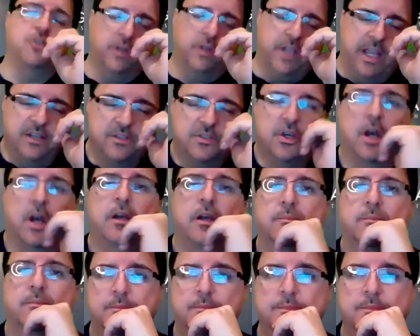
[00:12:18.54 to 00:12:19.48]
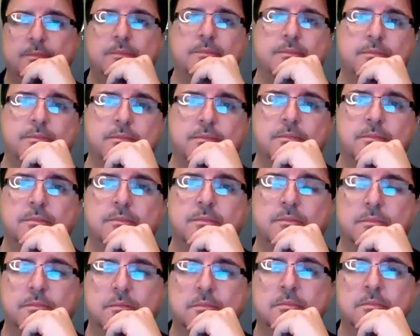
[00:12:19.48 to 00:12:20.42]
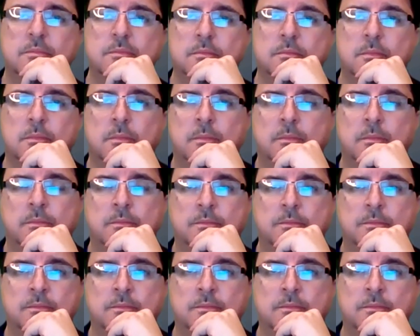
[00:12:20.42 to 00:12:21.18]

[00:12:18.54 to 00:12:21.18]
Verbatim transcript: Okay, sorry. Yeah, yeah, yeah, Greenpeace, and